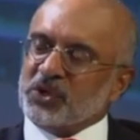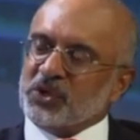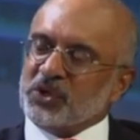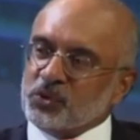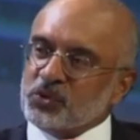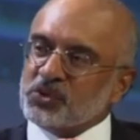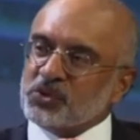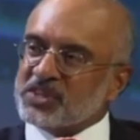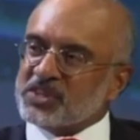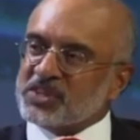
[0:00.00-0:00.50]
did
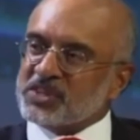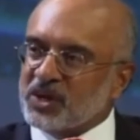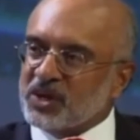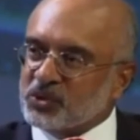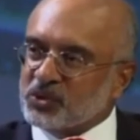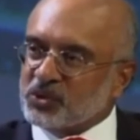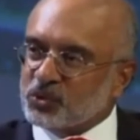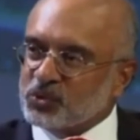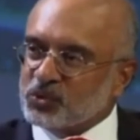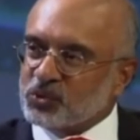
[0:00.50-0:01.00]
you use
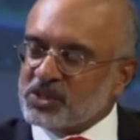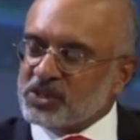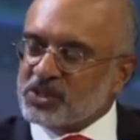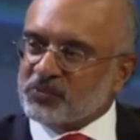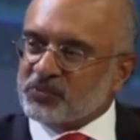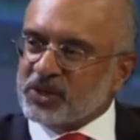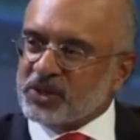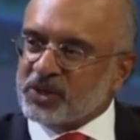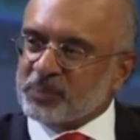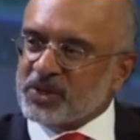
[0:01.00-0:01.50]
similar tools
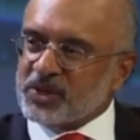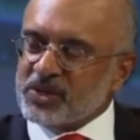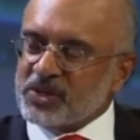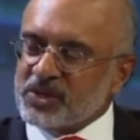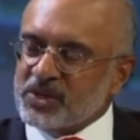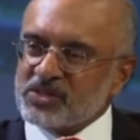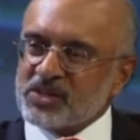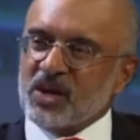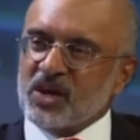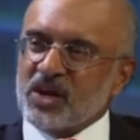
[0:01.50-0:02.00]
in the
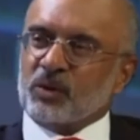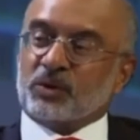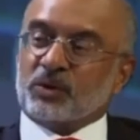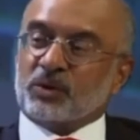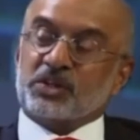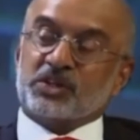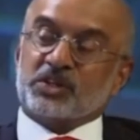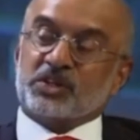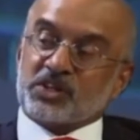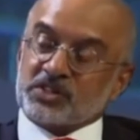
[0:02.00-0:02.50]
Philippines?
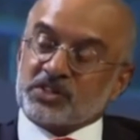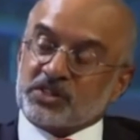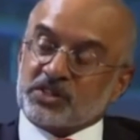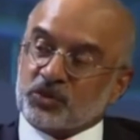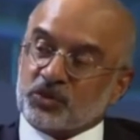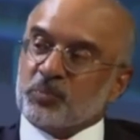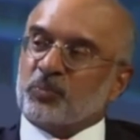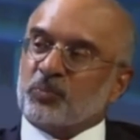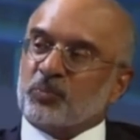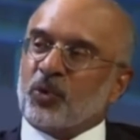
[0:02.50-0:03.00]
Was it
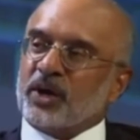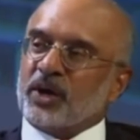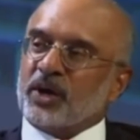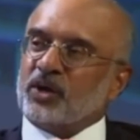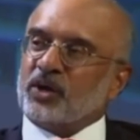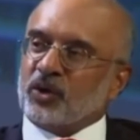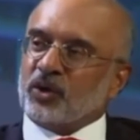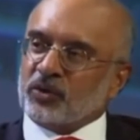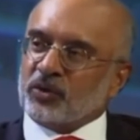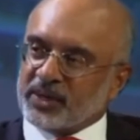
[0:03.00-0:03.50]
just that you
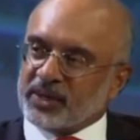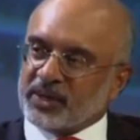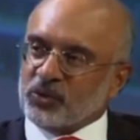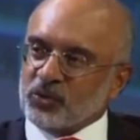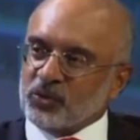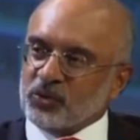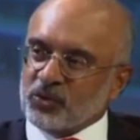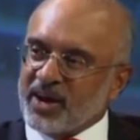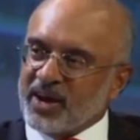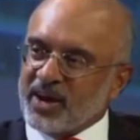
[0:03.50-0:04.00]
employed a lot of
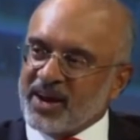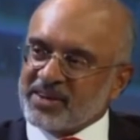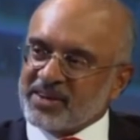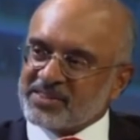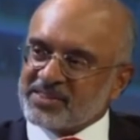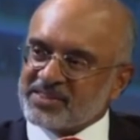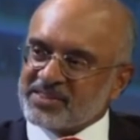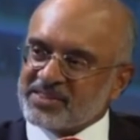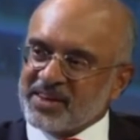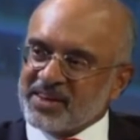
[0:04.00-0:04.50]

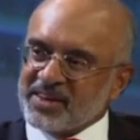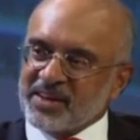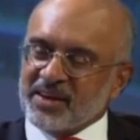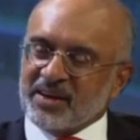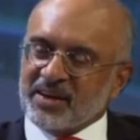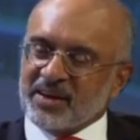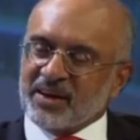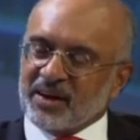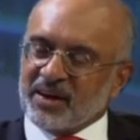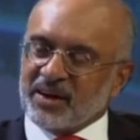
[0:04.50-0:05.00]
technocrats?
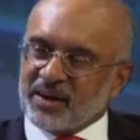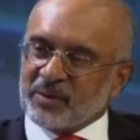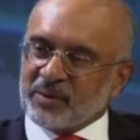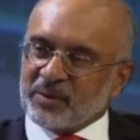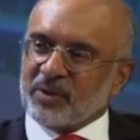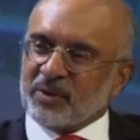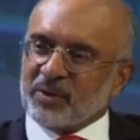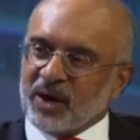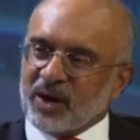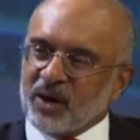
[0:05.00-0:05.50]

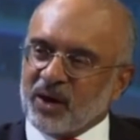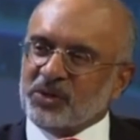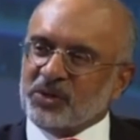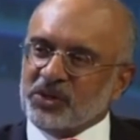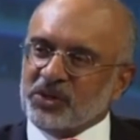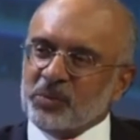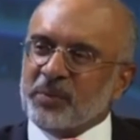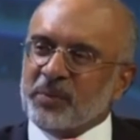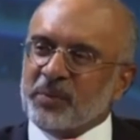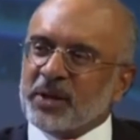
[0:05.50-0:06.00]

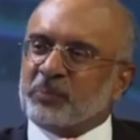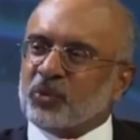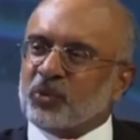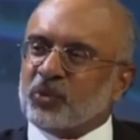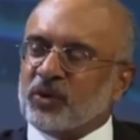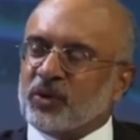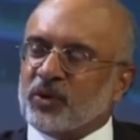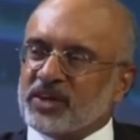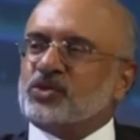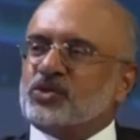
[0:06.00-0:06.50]
How did you
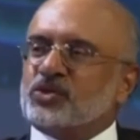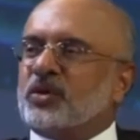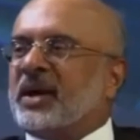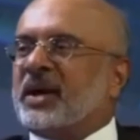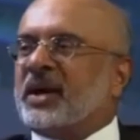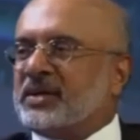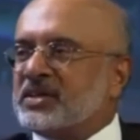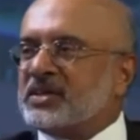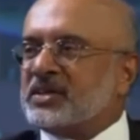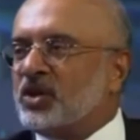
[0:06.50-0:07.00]
make progress?
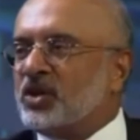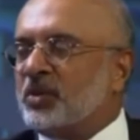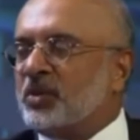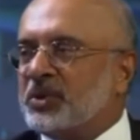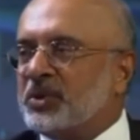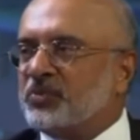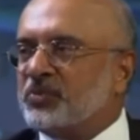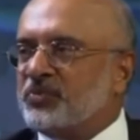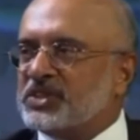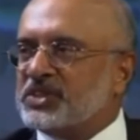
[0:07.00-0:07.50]
You're right, it's
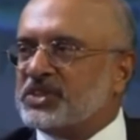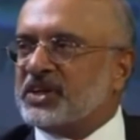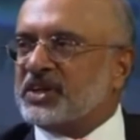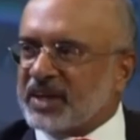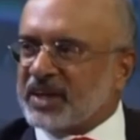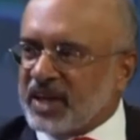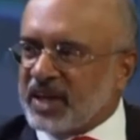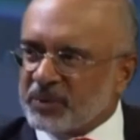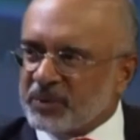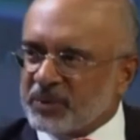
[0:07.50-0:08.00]
not been
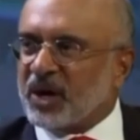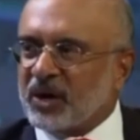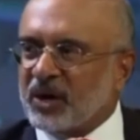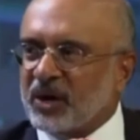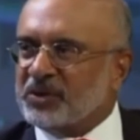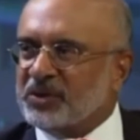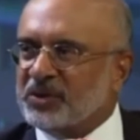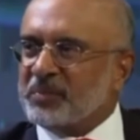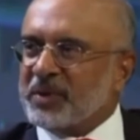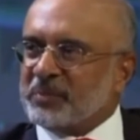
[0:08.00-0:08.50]
fixed entirely, but
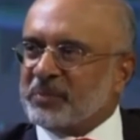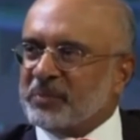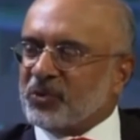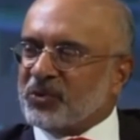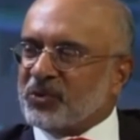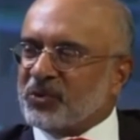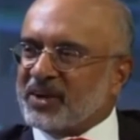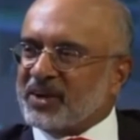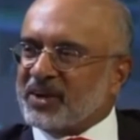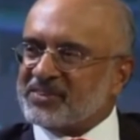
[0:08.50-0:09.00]
how did you
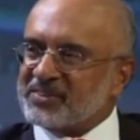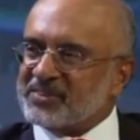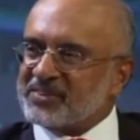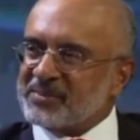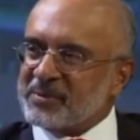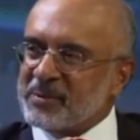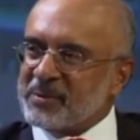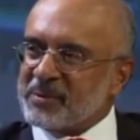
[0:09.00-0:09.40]
make progress?